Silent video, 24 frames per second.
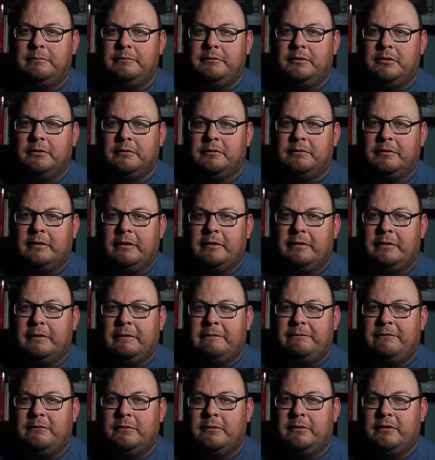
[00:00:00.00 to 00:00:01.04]
you know,
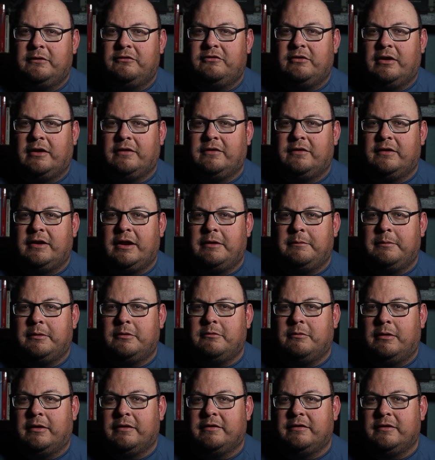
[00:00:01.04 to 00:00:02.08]
a few of the shots that I
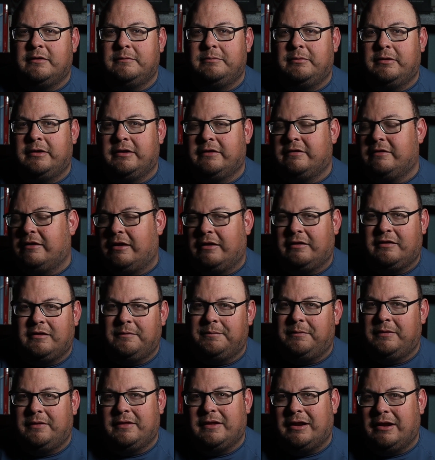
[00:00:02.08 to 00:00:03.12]
requested, but it's not
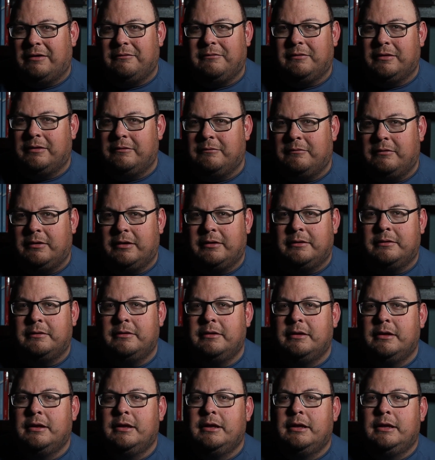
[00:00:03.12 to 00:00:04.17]
something that I really want
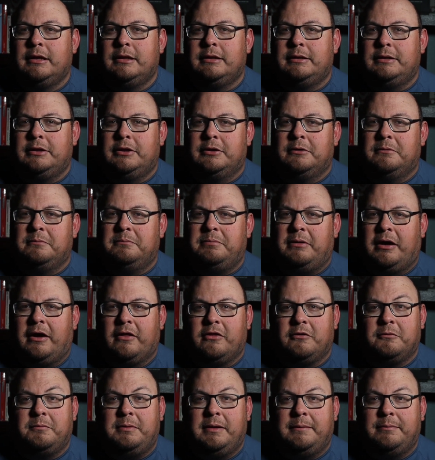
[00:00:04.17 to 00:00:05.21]
to, you know,
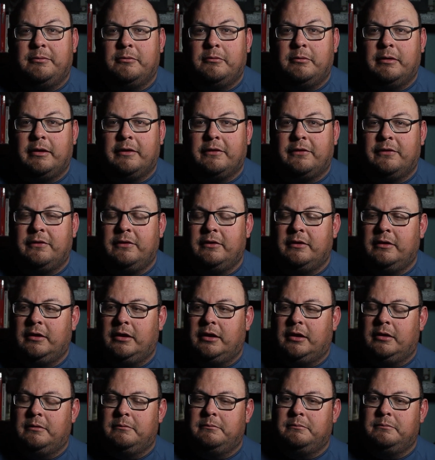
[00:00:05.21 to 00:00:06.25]
bother people with.
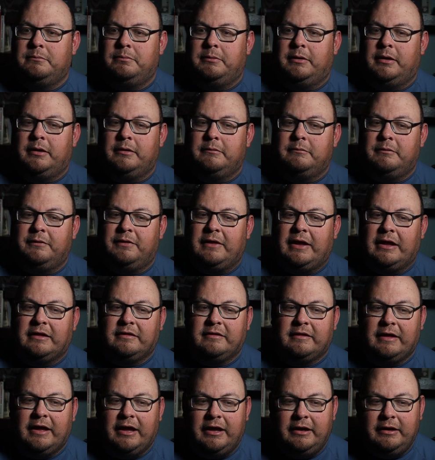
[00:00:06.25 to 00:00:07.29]
But with that
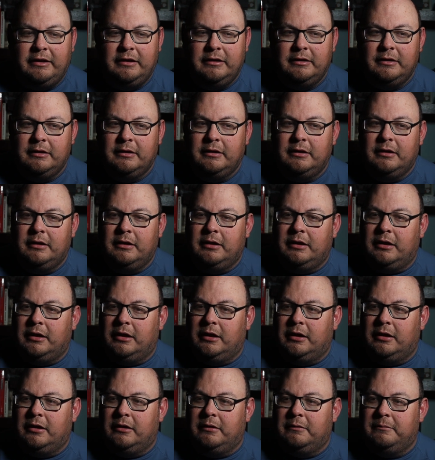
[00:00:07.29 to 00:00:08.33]
said,
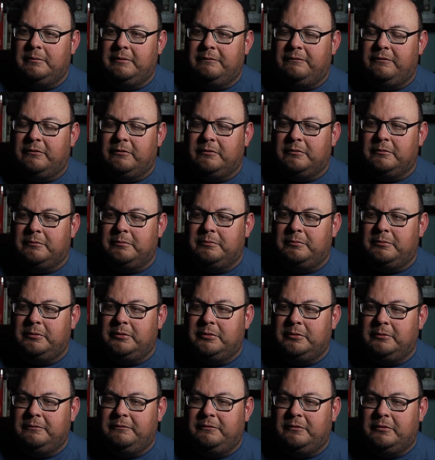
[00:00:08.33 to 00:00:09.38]
if
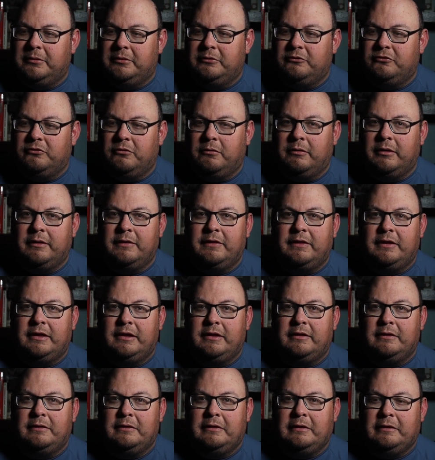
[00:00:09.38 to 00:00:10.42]
you're enjoying
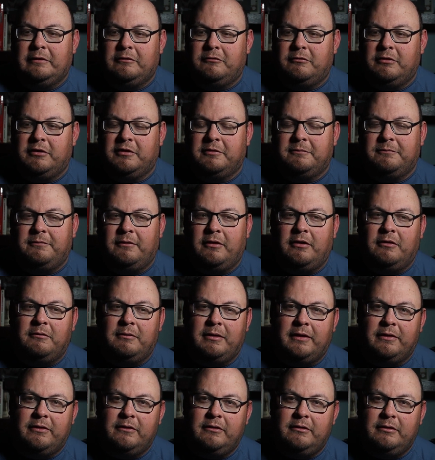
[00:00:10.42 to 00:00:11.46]
this crisp fall
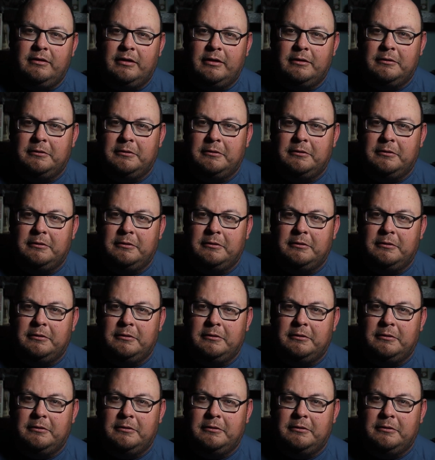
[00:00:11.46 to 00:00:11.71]
weather,